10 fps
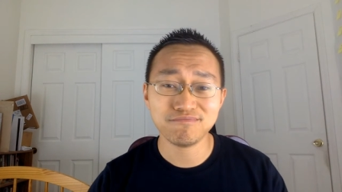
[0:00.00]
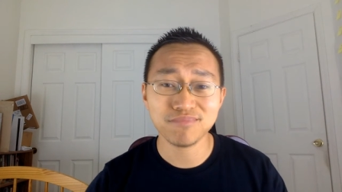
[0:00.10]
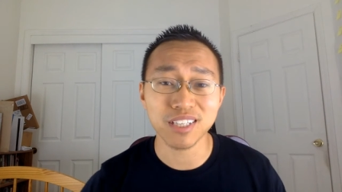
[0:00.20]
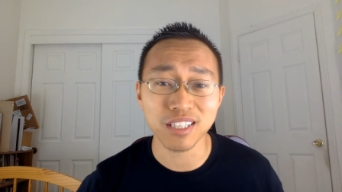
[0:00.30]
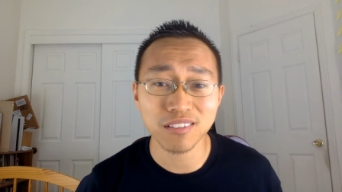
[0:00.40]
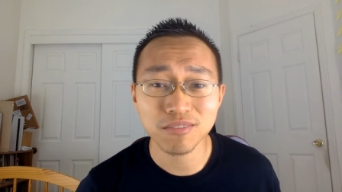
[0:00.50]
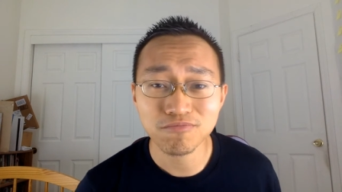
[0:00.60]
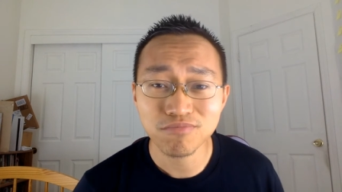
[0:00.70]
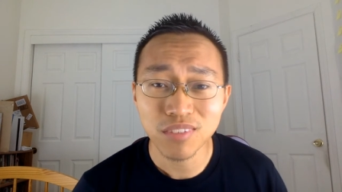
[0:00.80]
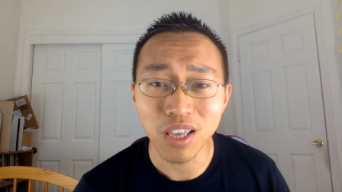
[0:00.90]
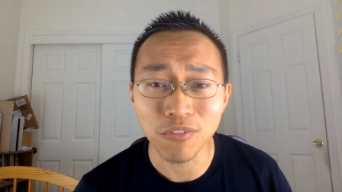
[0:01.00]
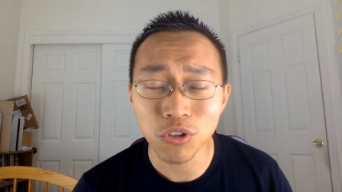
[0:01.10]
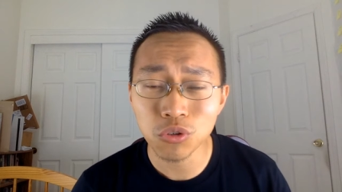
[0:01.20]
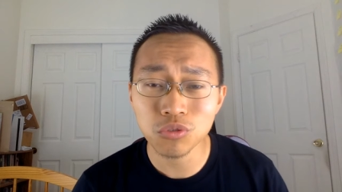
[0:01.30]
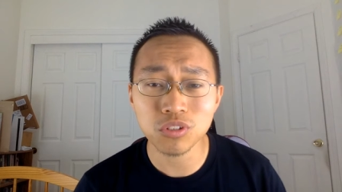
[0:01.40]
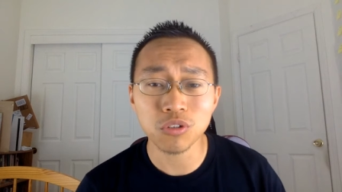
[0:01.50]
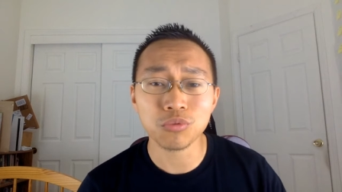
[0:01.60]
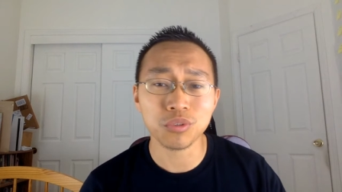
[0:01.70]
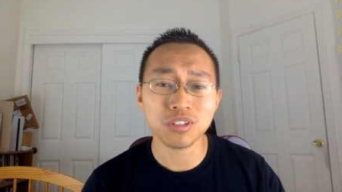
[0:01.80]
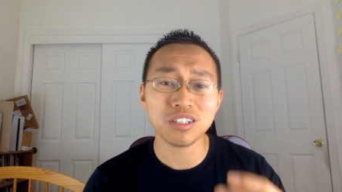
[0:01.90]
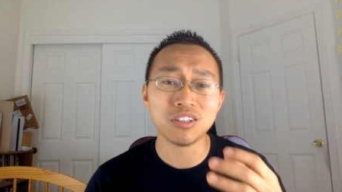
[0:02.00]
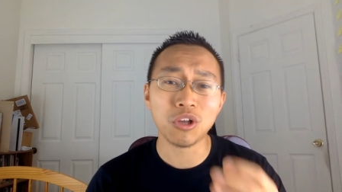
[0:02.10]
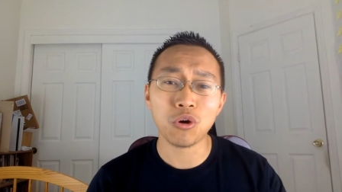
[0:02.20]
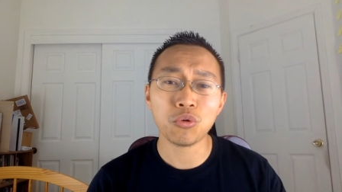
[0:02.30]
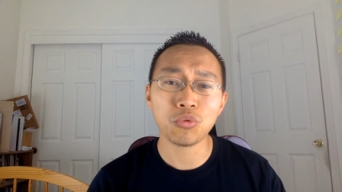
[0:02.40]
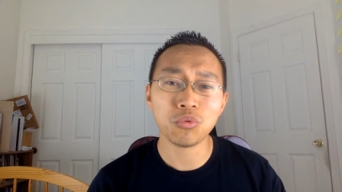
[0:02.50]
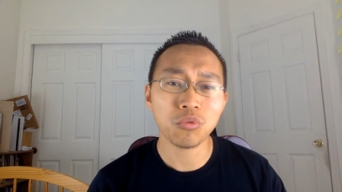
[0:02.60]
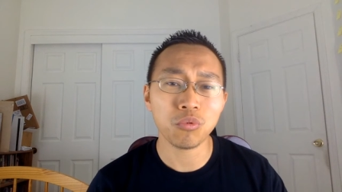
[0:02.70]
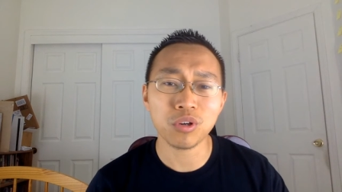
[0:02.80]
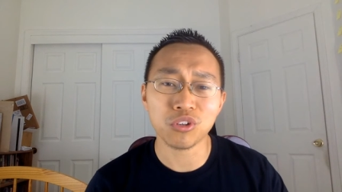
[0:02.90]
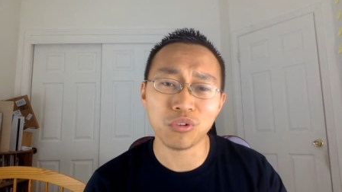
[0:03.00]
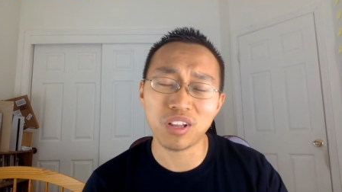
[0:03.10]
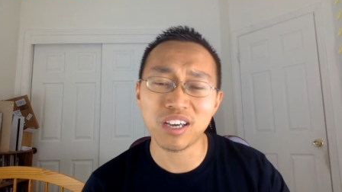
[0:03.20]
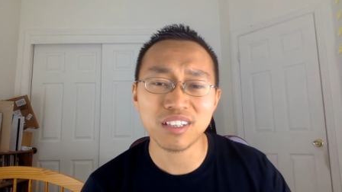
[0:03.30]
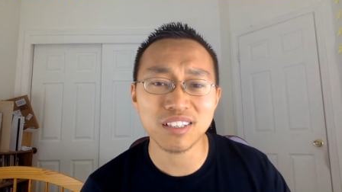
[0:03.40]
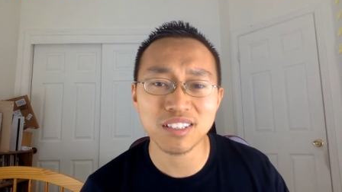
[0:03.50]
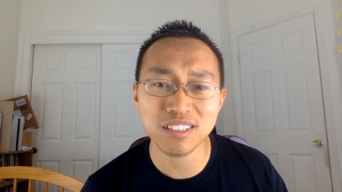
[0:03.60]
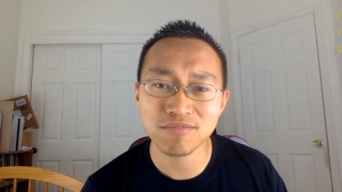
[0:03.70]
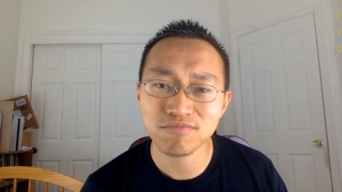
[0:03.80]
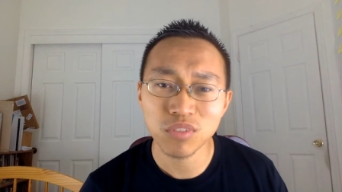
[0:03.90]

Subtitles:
Like, if you don't really know what you like,